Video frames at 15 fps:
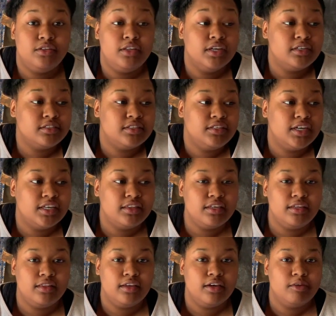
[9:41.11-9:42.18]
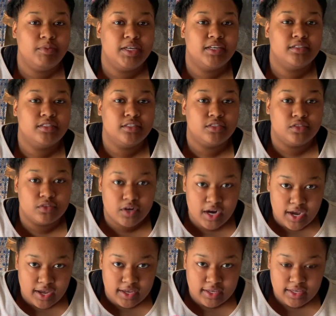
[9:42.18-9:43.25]
There's nothing there because it's
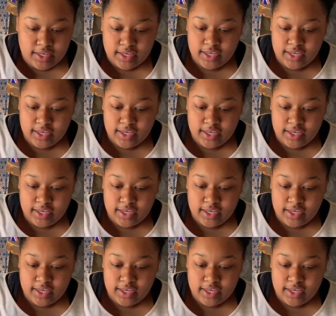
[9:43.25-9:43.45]
dry.